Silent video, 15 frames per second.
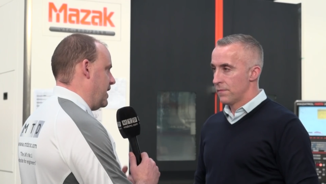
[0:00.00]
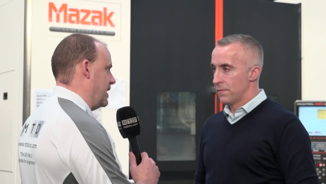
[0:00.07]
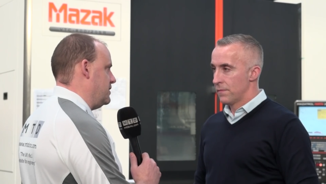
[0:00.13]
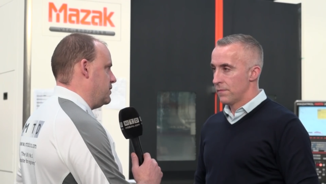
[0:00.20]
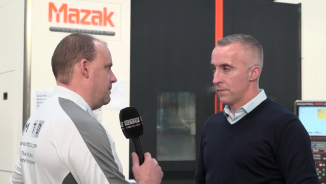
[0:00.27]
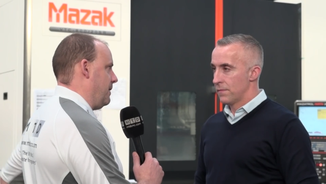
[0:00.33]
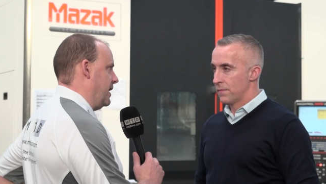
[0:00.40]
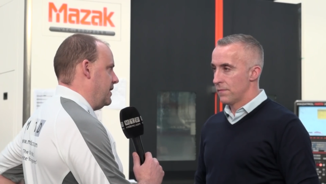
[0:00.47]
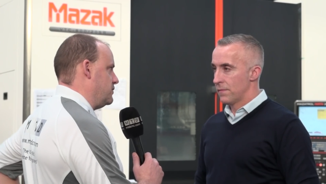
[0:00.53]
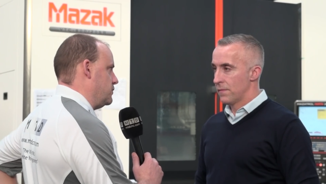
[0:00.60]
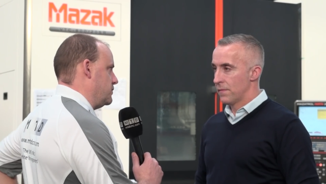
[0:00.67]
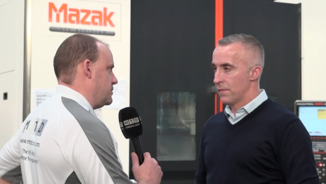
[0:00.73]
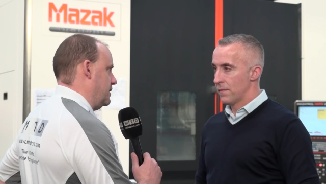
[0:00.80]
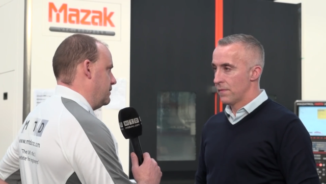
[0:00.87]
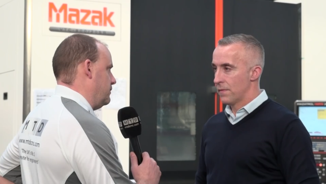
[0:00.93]
Speaker 1: database
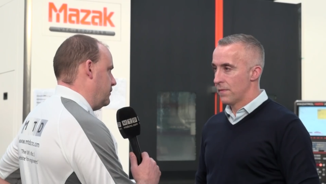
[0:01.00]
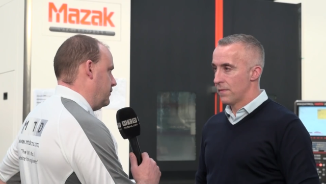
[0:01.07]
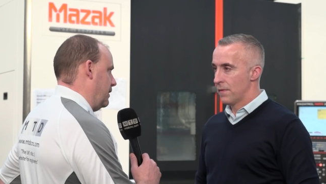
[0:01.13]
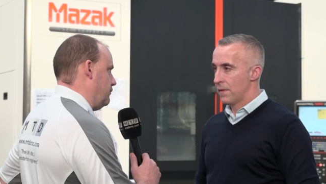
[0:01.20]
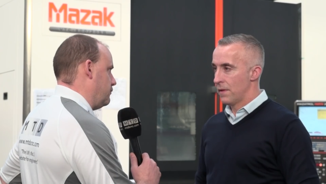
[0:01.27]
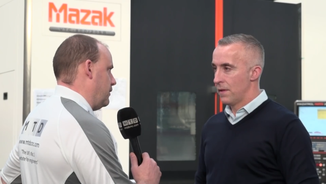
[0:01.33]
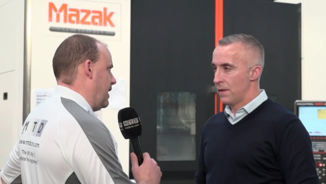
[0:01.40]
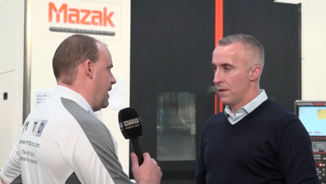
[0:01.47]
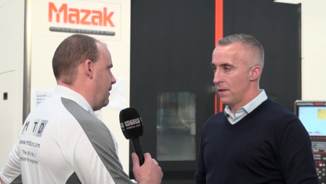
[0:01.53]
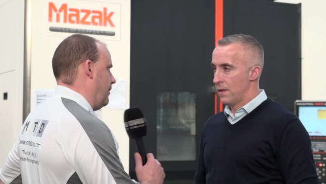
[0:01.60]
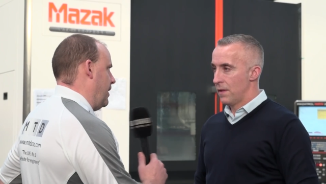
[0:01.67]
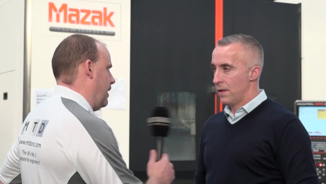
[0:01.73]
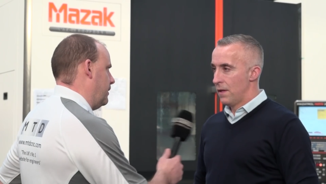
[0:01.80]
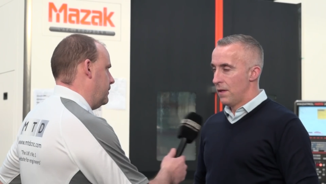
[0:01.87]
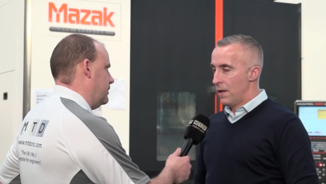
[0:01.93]
or cent central
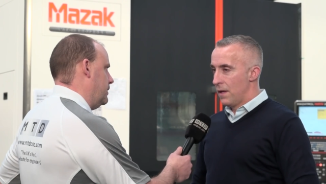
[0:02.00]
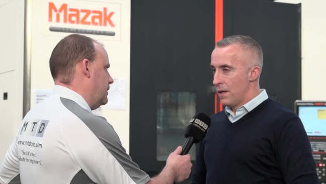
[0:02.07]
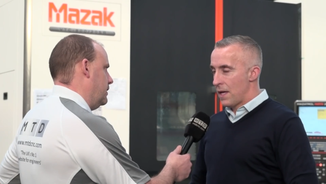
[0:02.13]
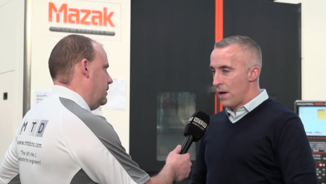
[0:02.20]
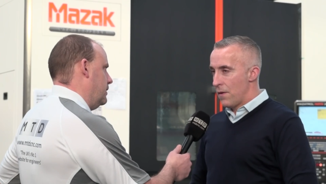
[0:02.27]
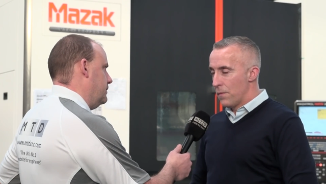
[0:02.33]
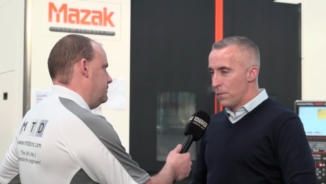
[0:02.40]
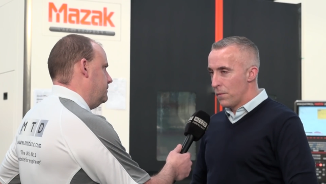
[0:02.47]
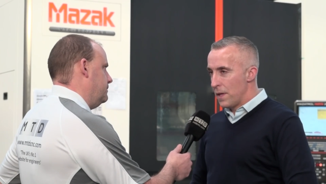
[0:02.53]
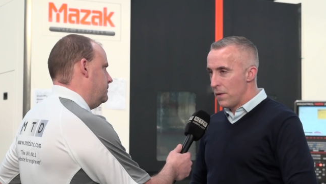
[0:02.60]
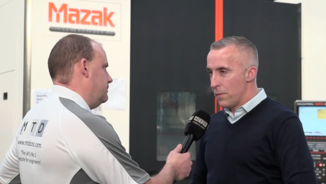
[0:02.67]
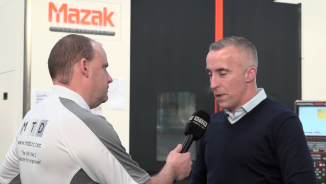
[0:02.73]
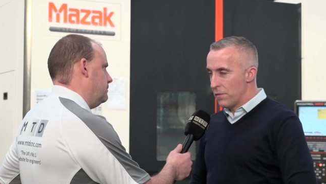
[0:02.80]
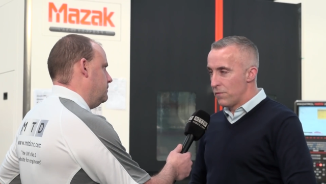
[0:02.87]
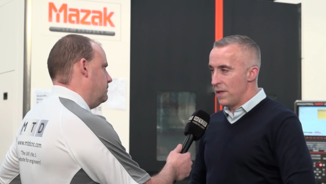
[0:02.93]
area?
Speaker 2: Yeah, we're,
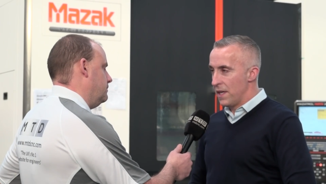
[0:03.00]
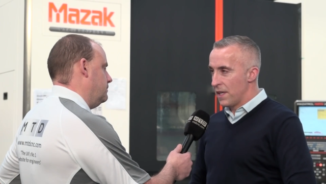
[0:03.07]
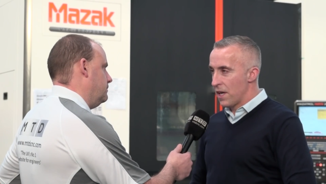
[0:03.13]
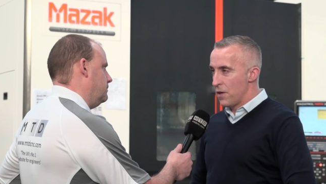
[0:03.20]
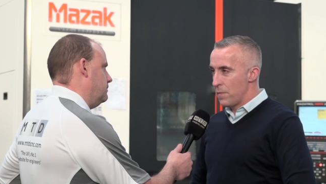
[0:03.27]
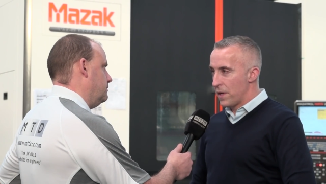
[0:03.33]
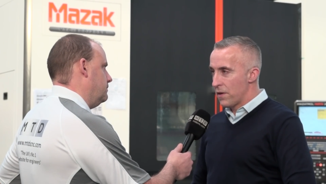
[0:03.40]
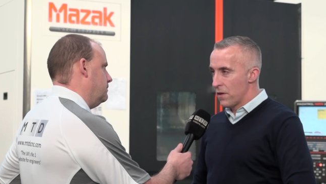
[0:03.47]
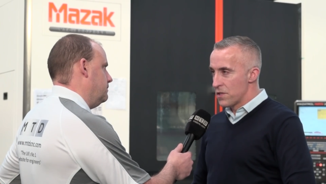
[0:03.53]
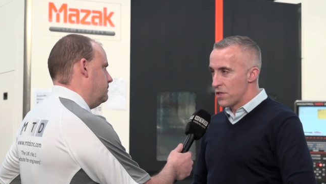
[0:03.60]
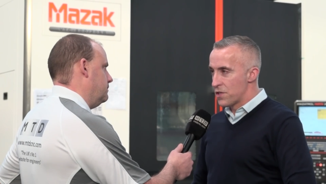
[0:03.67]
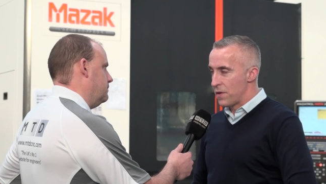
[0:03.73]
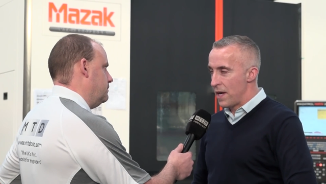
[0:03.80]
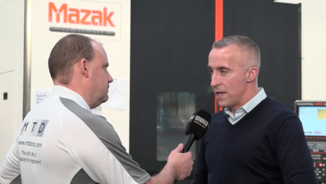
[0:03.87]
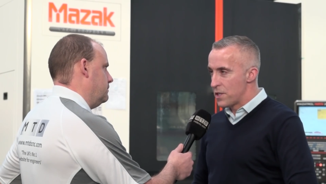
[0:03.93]
we're, really going to be
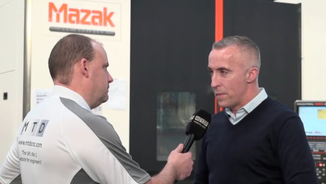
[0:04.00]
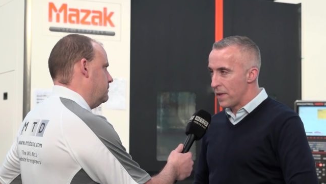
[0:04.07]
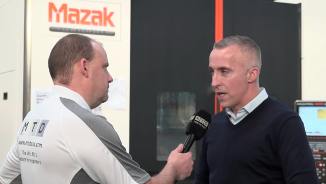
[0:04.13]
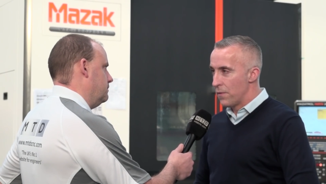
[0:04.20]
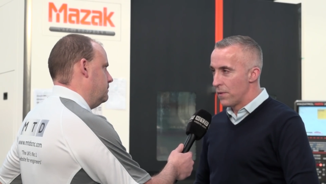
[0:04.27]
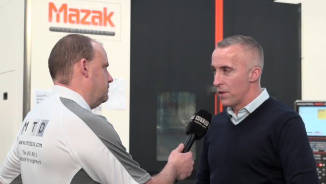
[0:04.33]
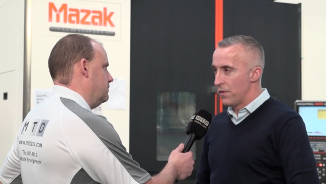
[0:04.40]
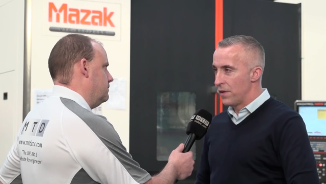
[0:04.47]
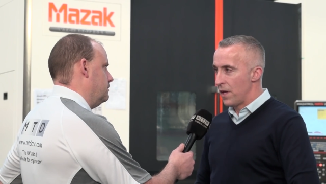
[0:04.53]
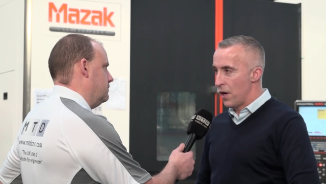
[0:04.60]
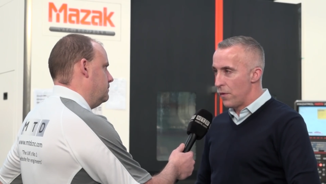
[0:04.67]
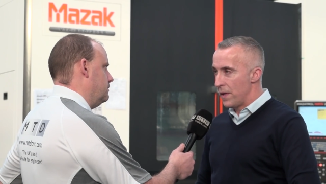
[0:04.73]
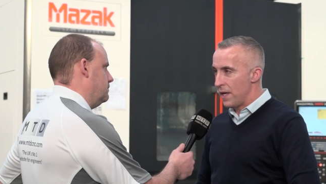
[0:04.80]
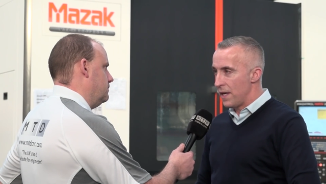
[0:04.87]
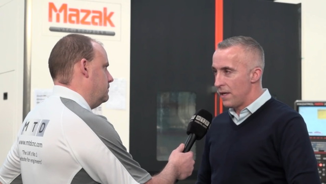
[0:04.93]
concentrating to begin with on the
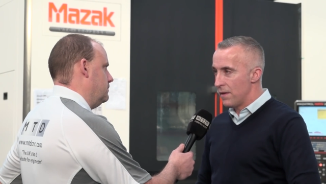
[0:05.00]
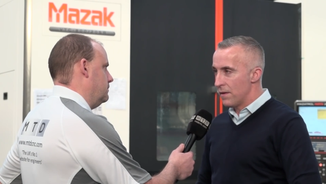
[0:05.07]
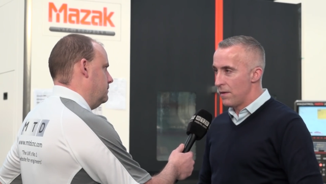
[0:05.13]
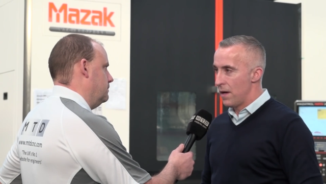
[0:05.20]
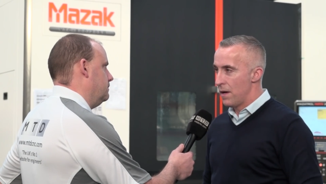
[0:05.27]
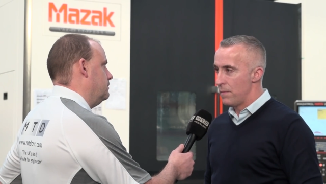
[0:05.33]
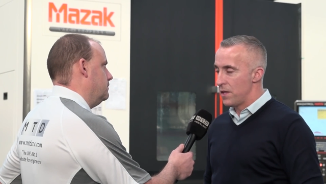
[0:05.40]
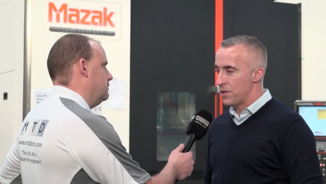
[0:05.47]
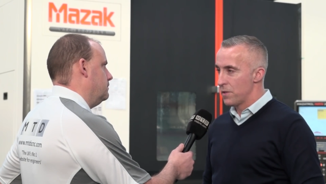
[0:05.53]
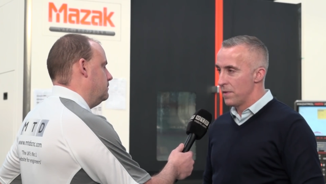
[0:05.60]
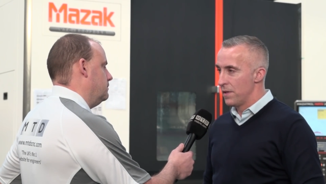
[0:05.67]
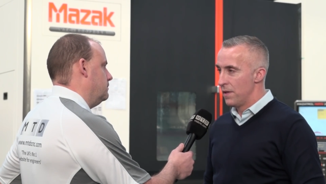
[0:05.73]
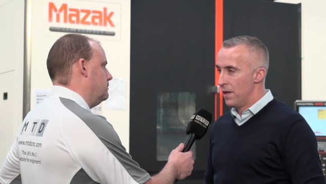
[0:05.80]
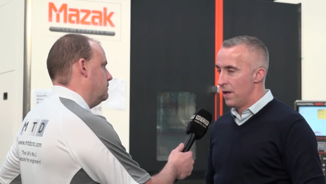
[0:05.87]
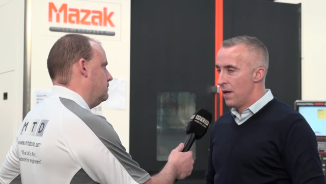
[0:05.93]
OEE uh,
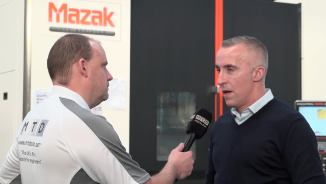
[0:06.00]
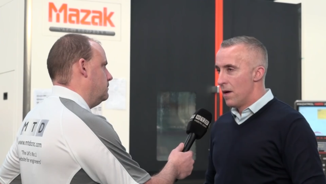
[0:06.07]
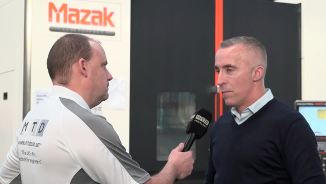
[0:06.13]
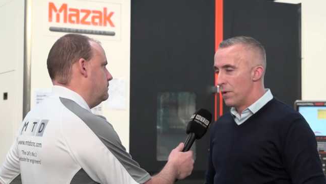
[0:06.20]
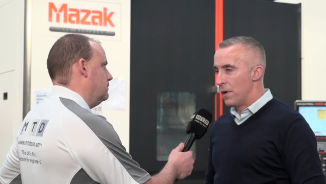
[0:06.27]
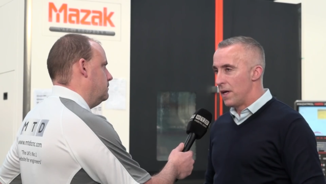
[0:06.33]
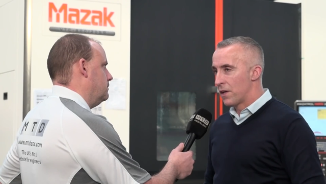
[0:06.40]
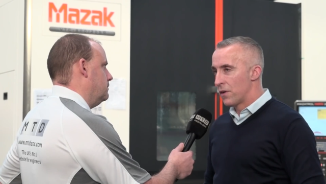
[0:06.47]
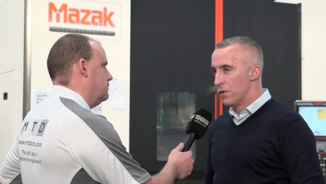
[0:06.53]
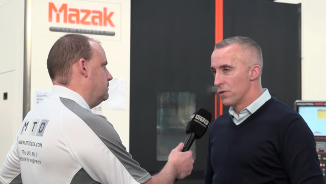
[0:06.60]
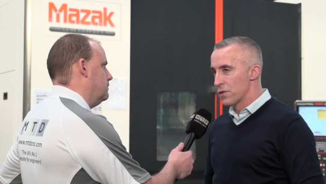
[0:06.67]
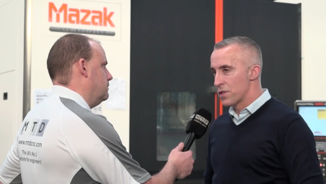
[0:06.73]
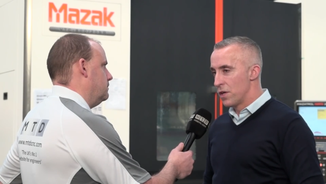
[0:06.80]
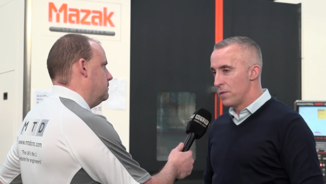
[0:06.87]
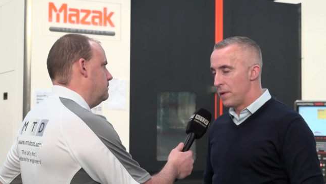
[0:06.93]
measurement, but it can
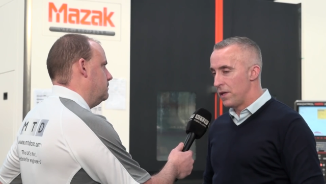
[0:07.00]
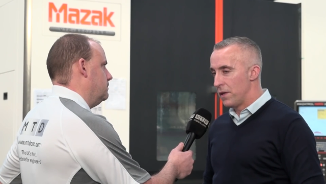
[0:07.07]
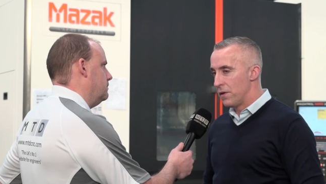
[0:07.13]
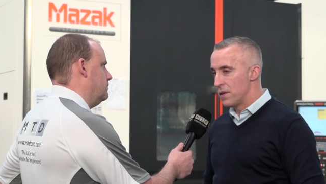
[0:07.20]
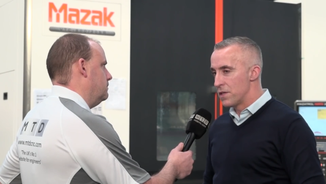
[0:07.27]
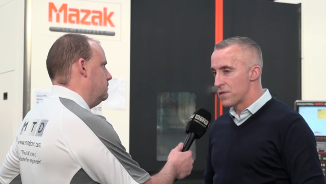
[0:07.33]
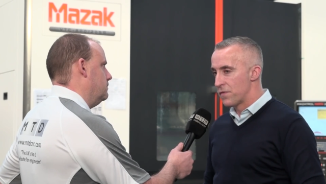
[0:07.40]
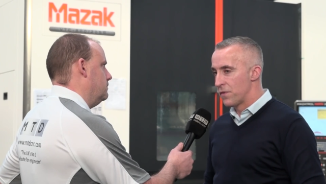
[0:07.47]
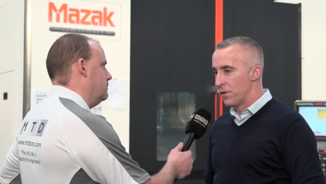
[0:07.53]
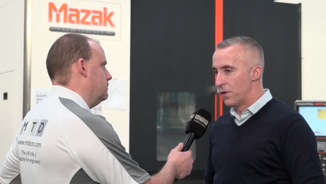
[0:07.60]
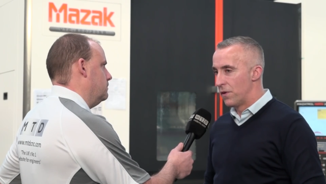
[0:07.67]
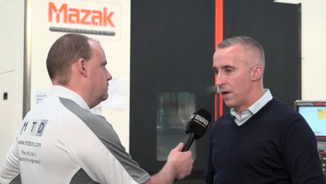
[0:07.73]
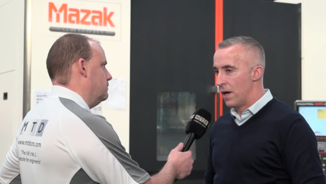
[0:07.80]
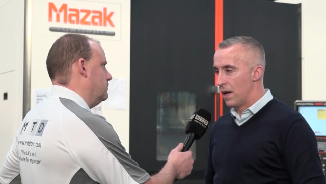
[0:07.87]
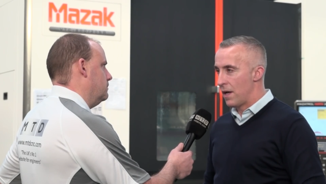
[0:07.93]
also be used
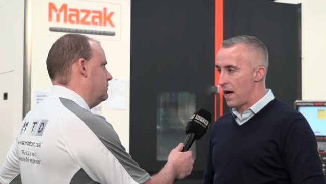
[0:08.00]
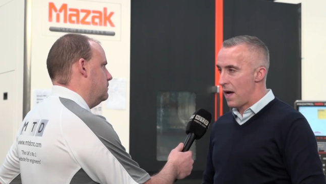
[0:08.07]
for uh,